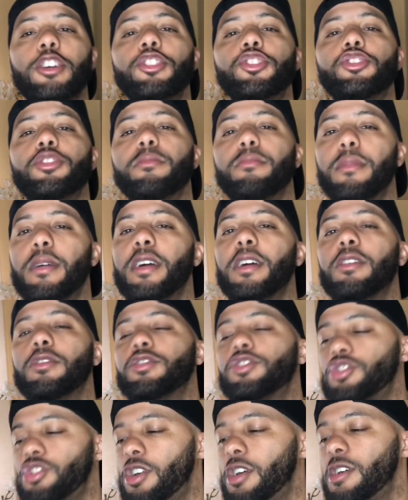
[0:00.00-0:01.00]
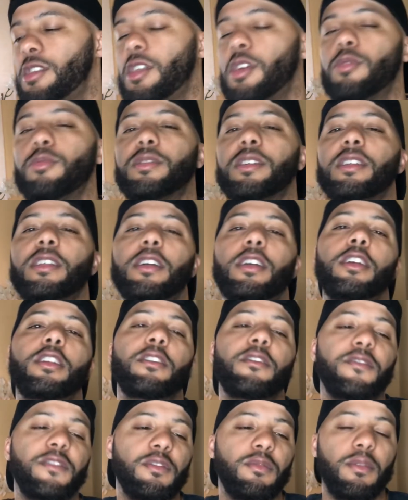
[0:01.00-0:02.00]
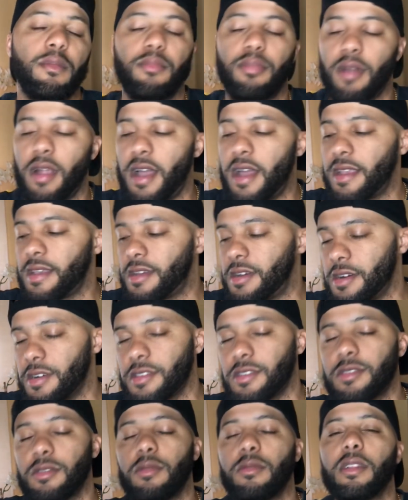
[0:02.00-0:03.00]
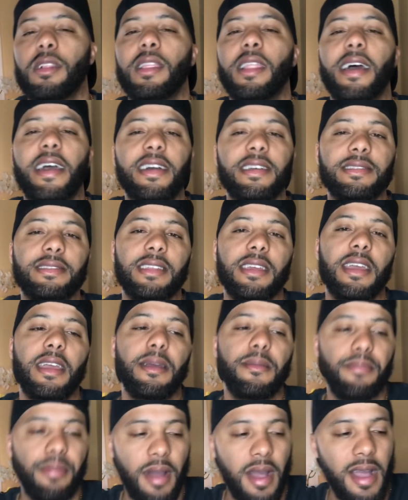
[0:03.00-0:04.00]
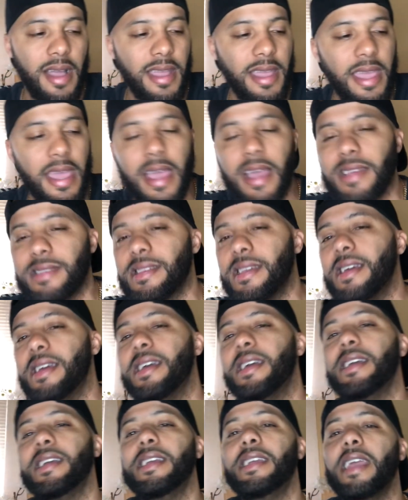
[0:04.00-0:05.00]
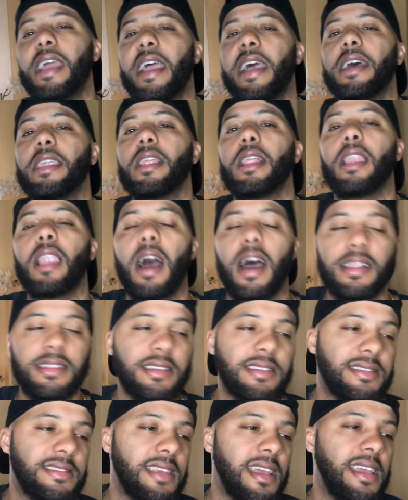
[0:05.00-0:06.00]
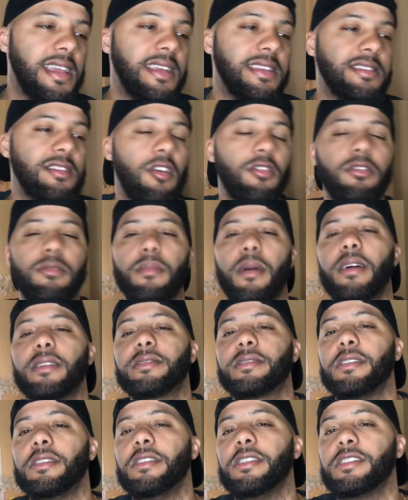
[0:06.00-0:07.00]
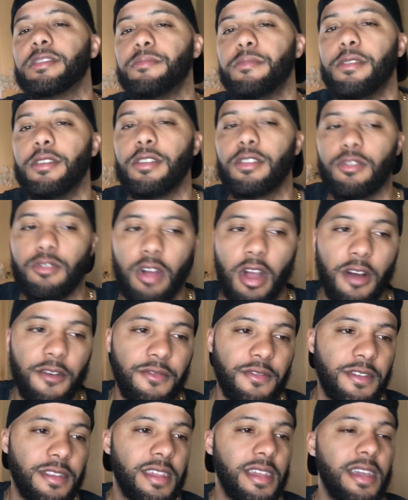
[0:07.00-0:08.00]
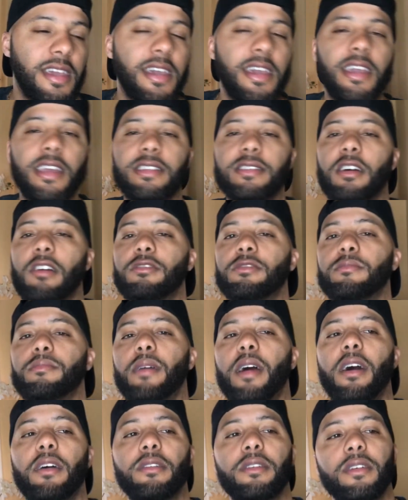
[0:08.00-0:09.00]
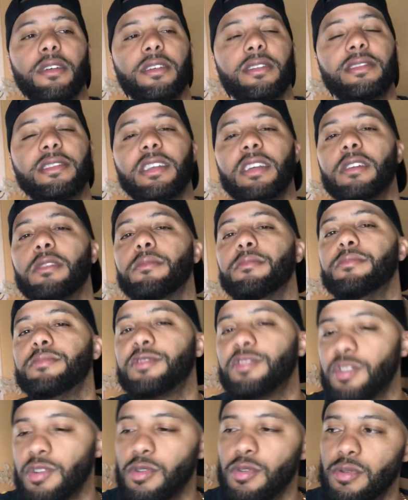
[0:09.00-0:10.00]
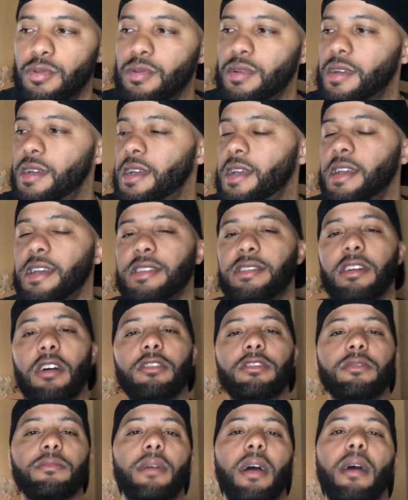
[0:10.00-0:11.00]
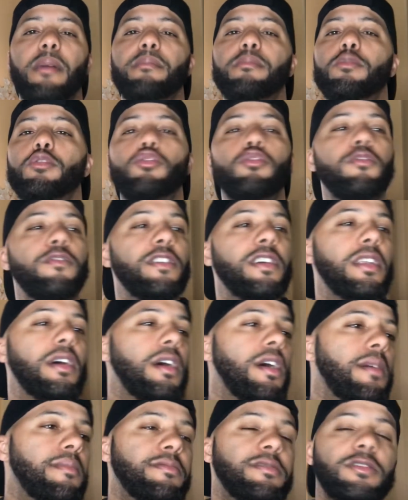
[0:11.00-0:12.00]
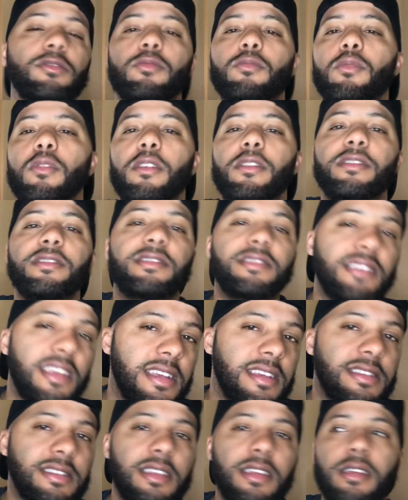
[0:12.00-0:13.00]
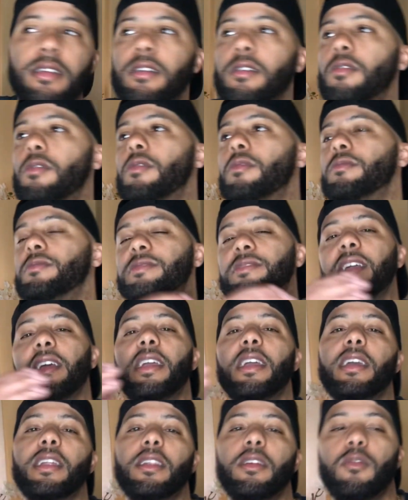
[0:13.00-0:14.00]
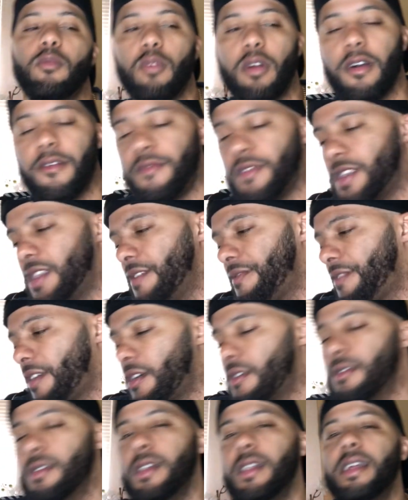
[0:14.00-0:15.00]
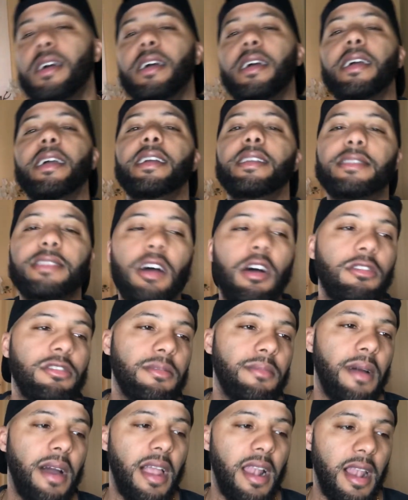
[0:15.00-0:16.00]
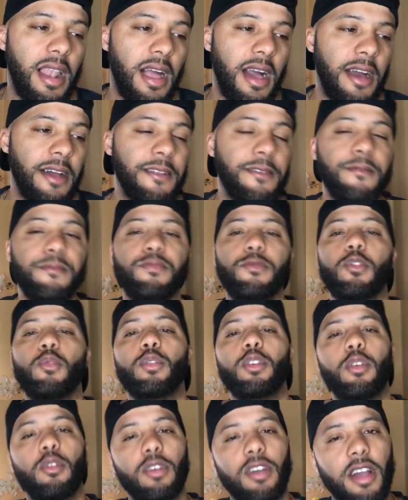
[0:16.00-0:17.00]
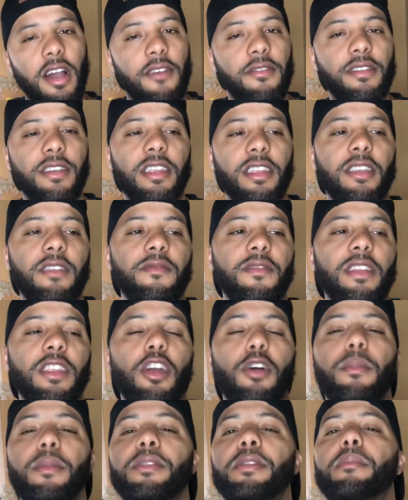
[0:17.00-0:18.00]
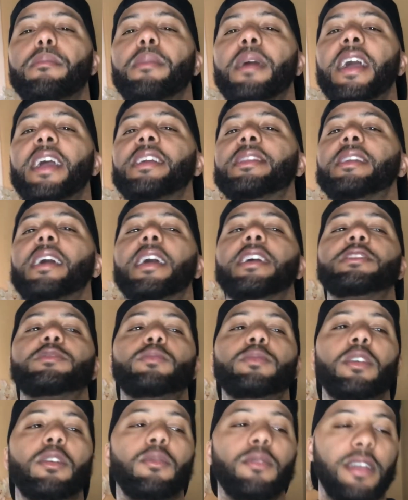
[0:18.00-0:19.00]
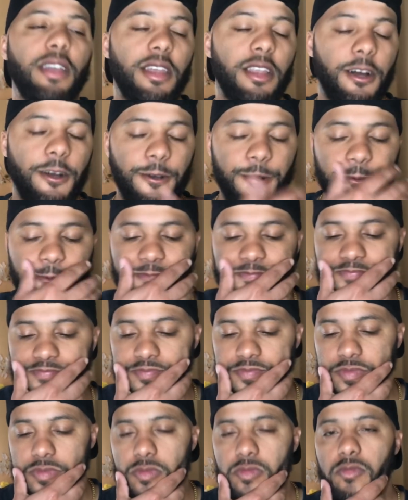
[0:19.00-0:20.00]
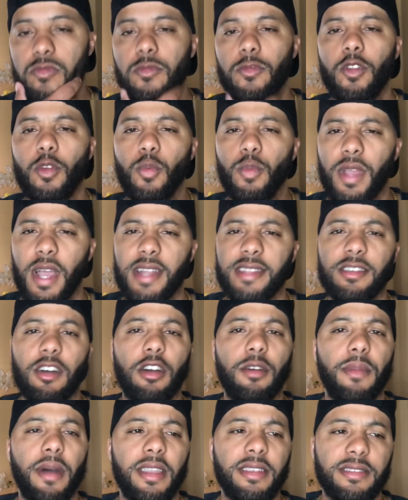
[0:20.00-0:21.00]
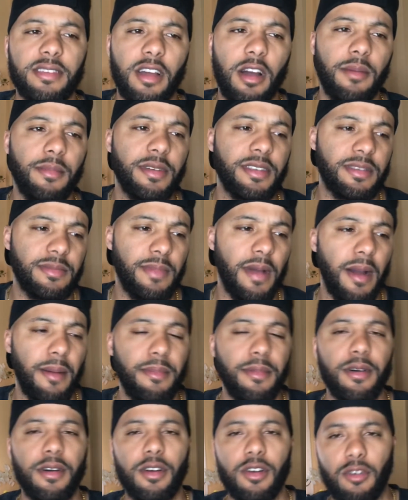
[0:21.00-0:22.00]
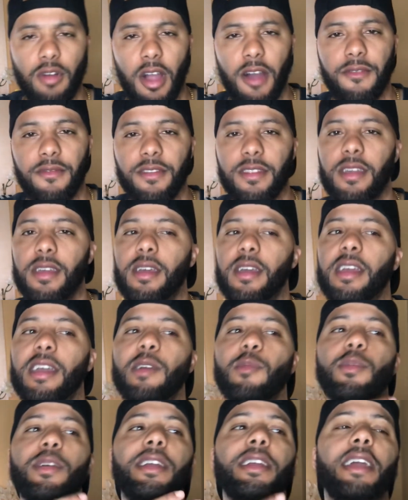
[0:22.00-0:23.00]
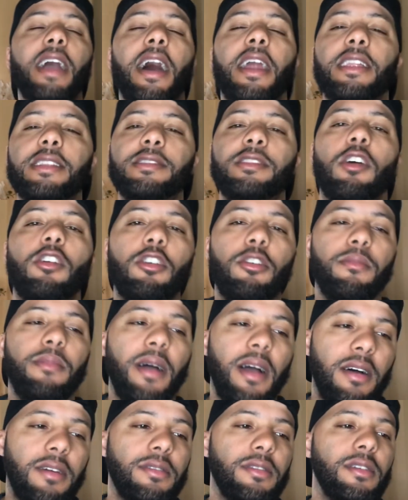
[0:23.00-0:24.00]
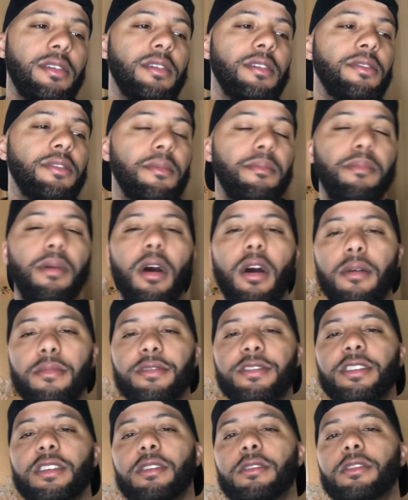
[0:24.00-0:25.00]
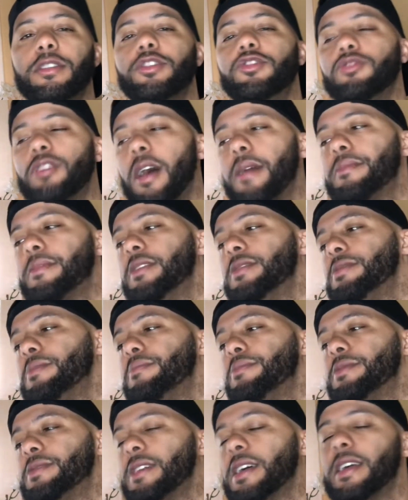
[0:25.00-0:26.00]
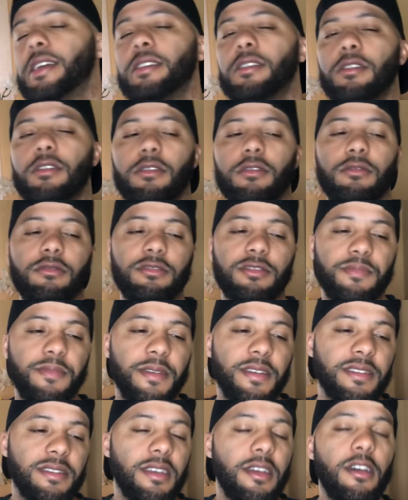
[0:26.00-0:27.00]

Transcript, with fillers: Jermell Charlo did an interview with Brian Custer on the Last Stand podcast, and he had a lot to say. He talked about Terence Bud Crawford. He talked about Tim Tszyu. He talked about moving up to 160 or staying at 154. He talked about a lot. We're going to cover it in the video, but the main things we're going to get on, we got to talk about his comments about Bud Crawford, and we got to talk about the bombshell he dropped as it pertained to Errol Spence.